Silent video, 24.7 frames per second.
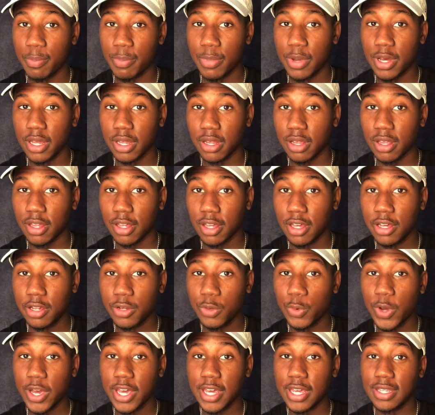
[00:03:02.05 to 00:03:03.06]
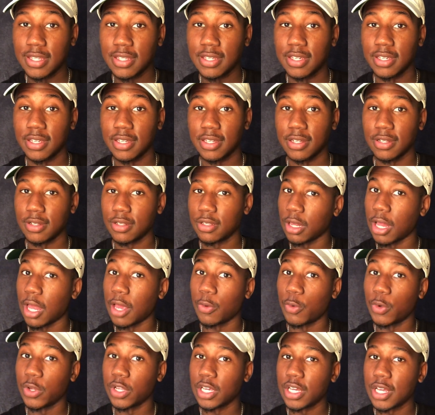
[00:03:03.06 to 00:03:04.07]
But a good way to,
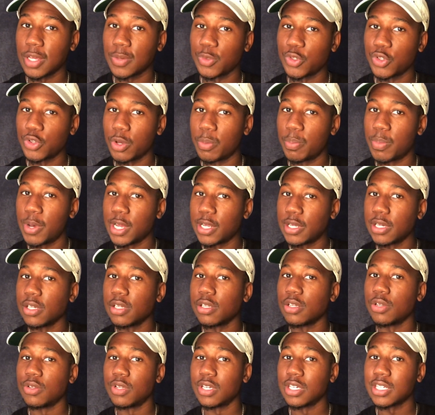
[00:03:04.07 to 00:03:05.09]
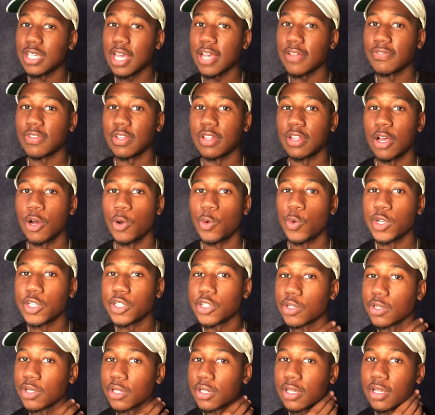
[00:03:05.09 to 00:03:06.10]
like, when it comes to a budget, you just have to know
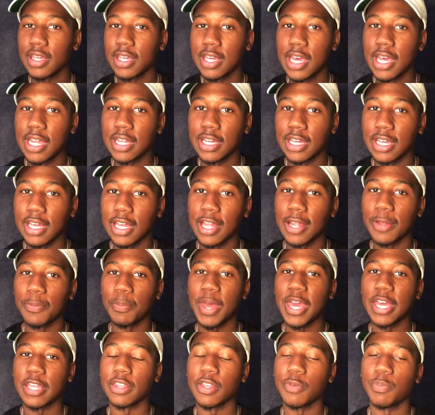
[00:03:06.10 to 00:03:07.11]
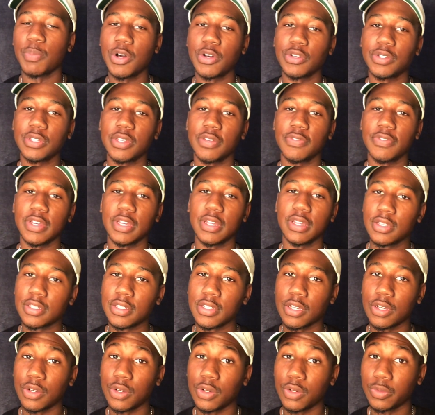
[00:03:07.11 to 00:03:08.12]
what you're getting and make the most of it.
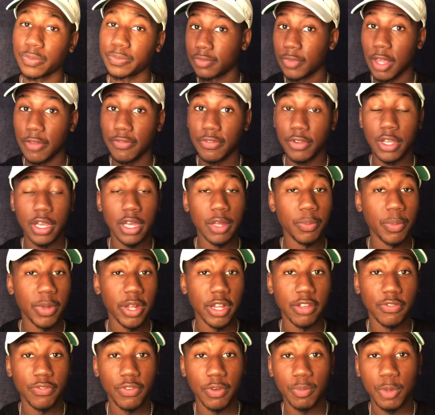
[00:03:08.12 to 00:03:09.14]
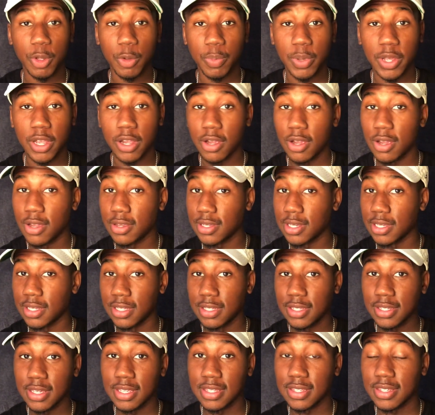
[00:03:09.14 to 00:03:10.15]
So if you're getting money from your parents and
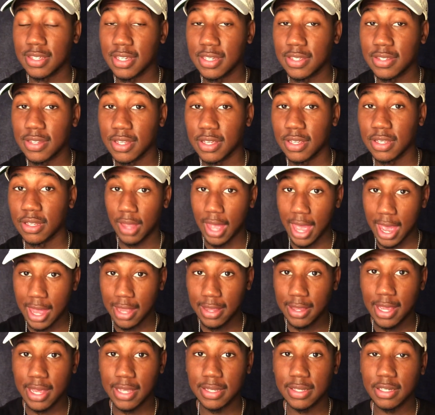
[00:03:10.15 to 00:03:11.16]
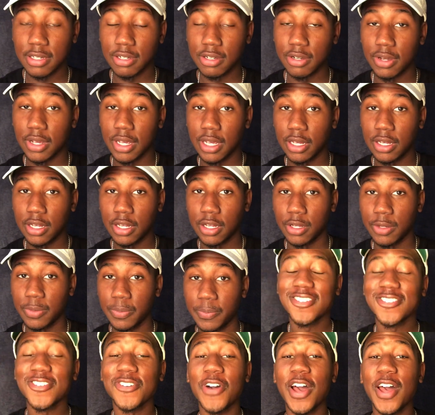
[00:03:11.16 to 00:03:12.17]
it's consistent, add that to your
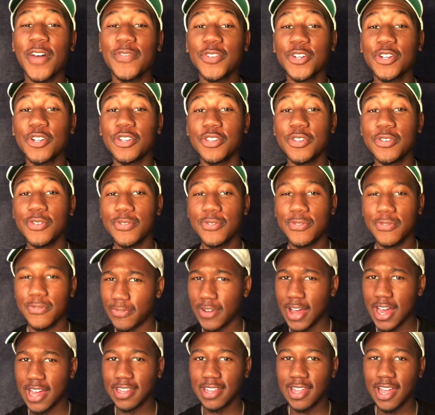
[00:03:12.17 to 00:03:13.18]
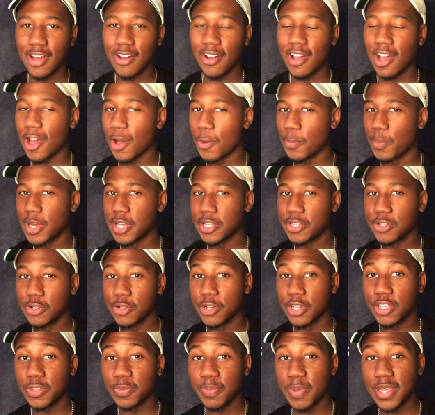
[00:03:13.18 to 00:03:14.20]
income. So after you find out how much
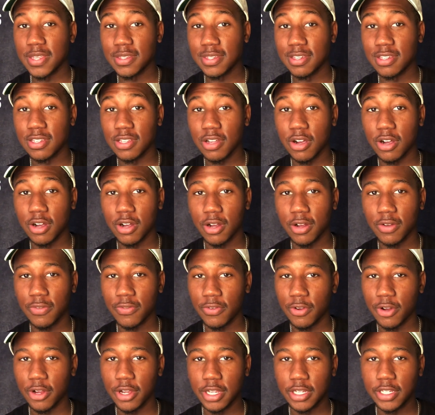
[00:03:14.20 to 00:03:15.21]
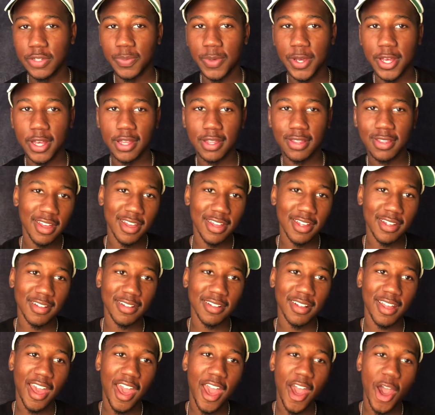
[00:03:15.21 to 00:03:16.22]
your expenses are for each month
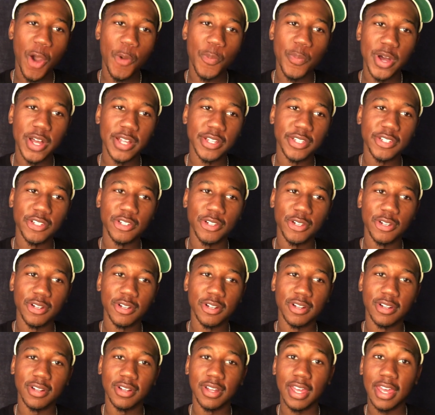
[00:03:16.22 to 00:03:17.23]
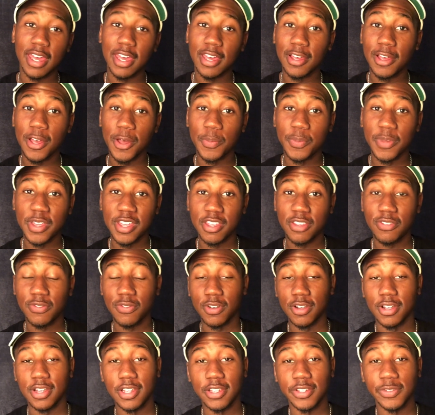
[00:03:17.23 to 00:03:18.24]
and how much your income is
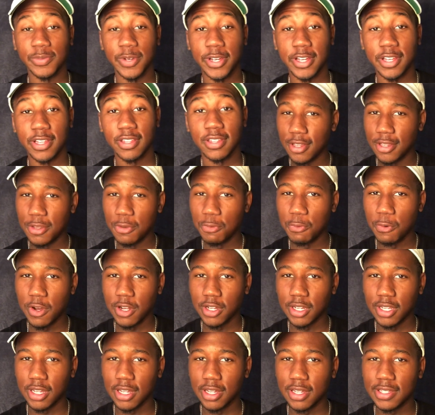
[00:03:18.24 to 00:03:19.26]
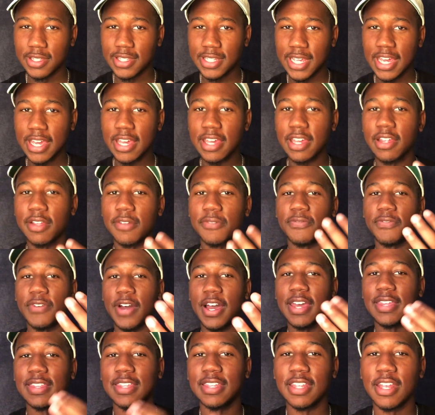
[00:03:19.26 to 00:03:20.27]
for each month, you want to take it and
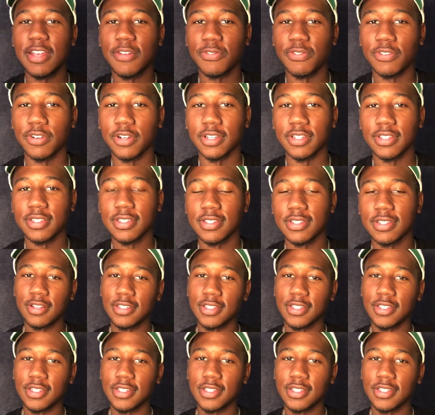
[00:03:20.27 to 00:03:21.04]
find the difference.